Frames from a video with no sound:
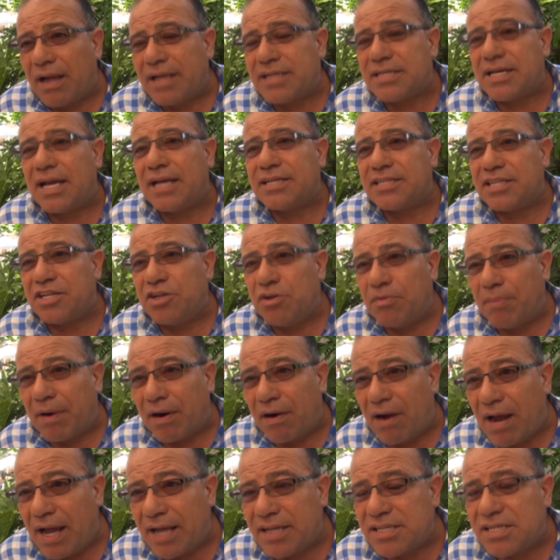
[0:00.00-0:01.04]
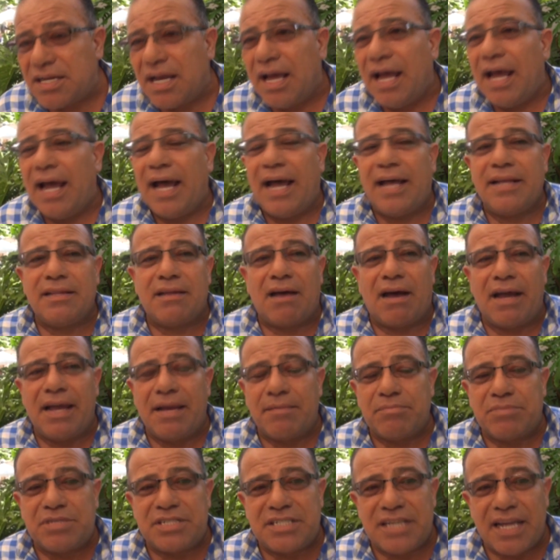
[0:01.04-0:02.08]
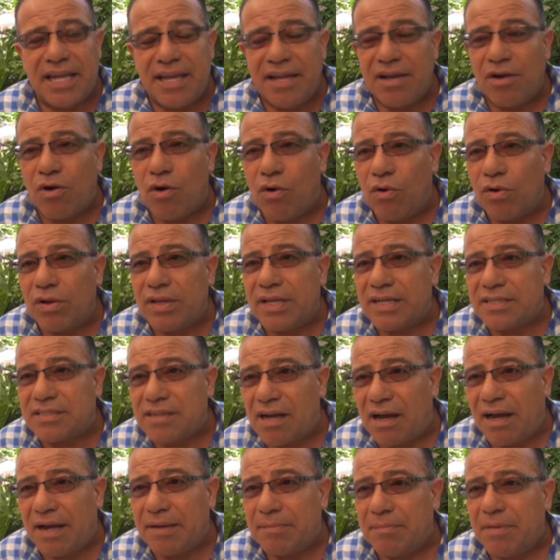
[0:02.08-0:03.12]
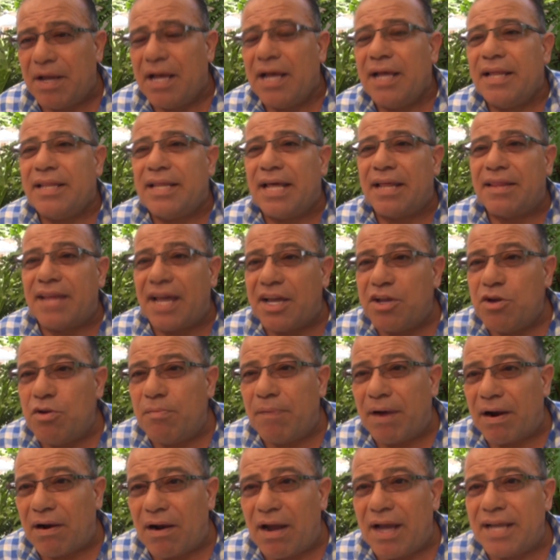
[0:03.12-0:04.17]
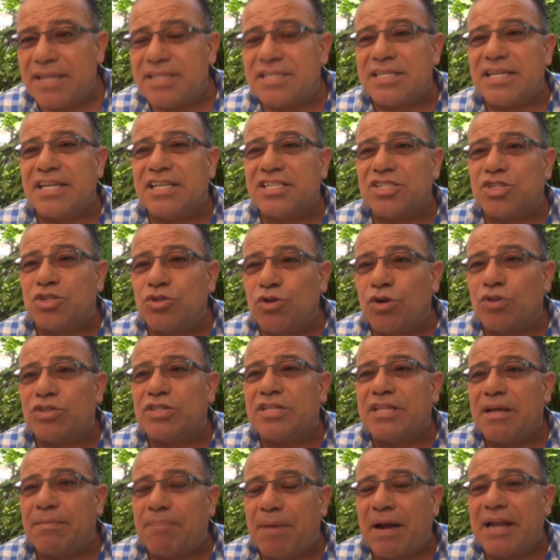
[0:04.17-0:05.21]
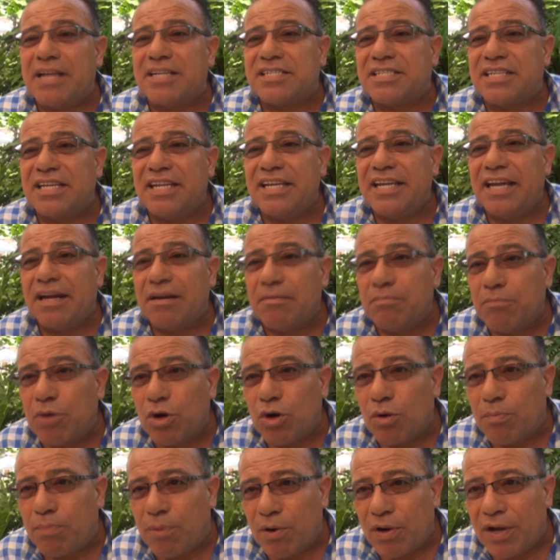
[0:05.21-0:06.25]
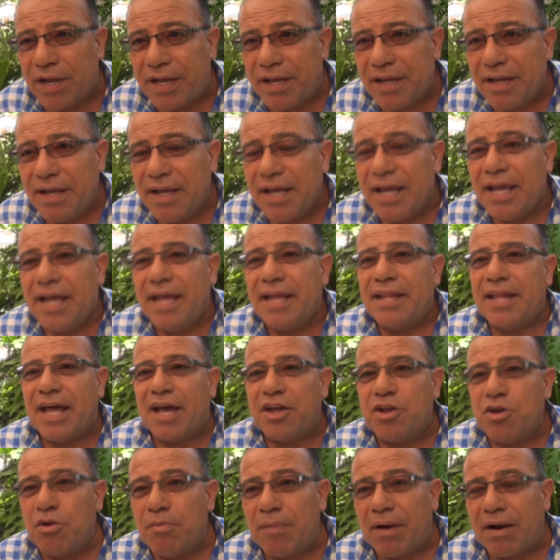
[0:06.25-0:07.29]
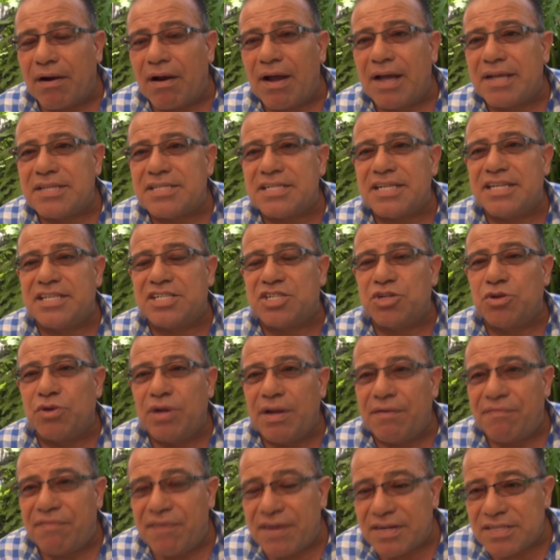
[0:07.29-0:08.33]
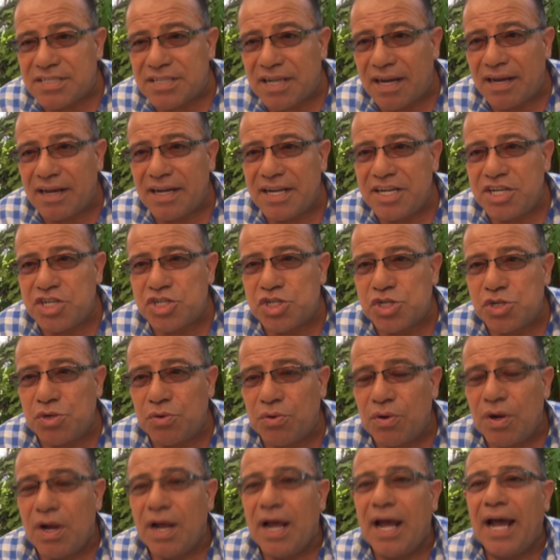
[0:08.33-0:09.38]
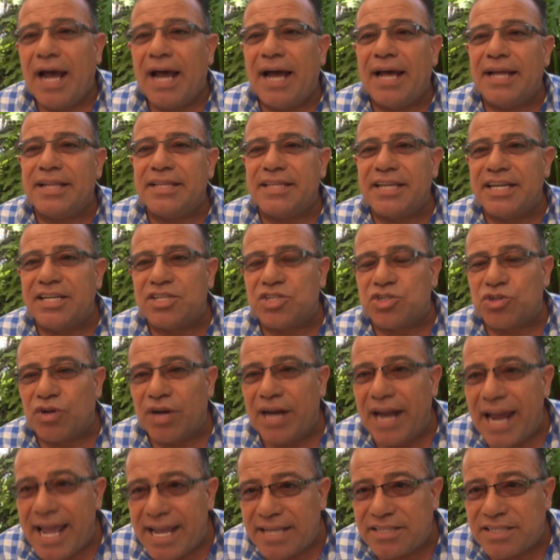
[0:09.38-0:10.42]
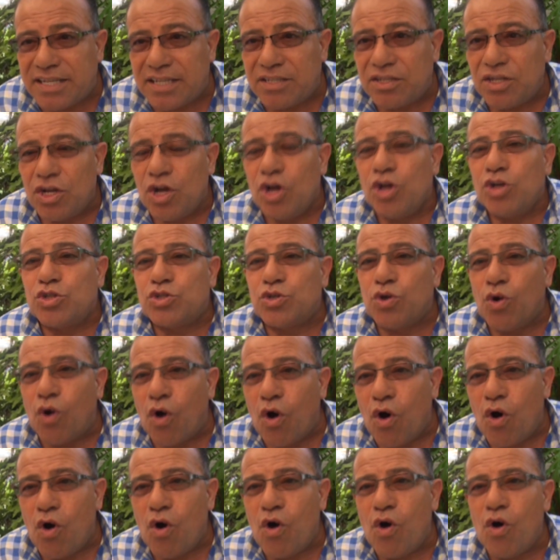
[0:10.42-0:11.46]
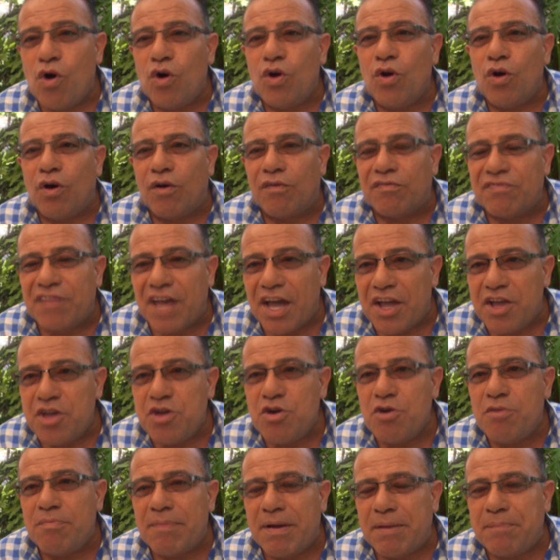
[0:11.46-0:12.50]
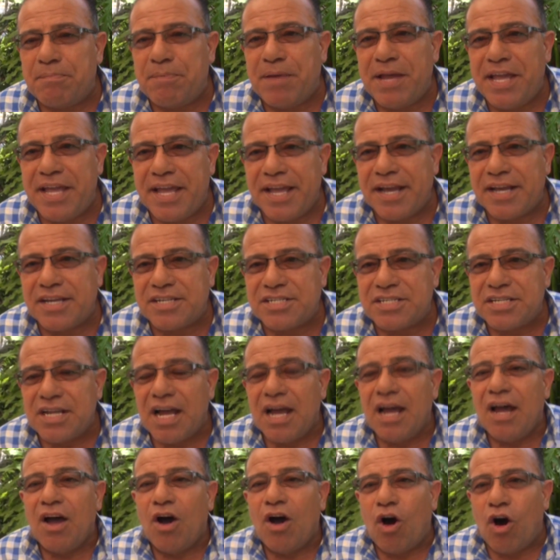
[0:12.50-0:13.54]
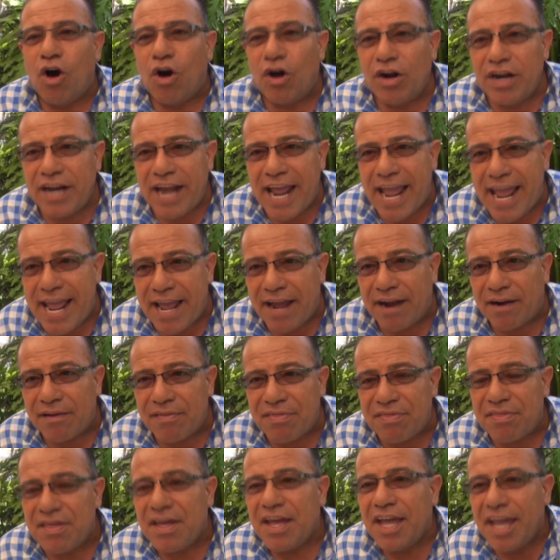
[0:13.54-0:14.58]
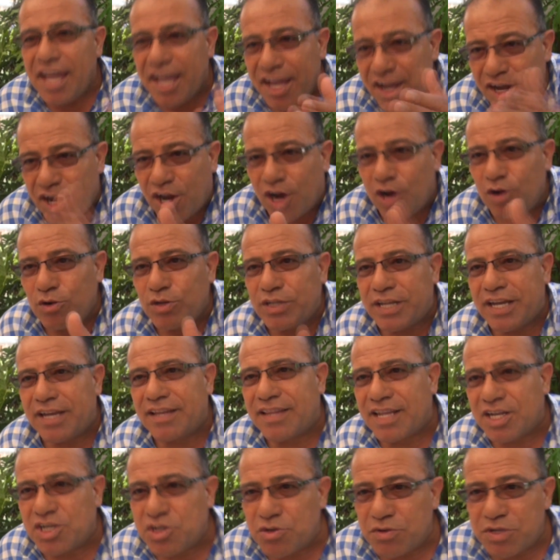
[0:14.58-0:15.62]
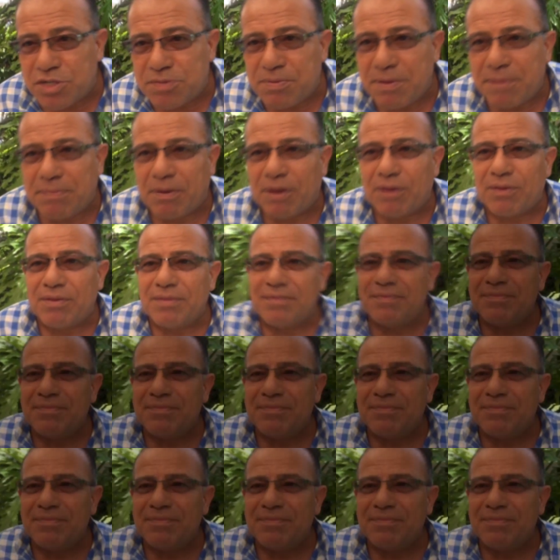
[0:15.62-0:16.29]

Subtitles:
rights as a human rights, and I am saying all the time that the human rights is not the Palestinian monopoly. The human rights is universal issue, and it's related to all of the human beings on earth, including the Jewish people.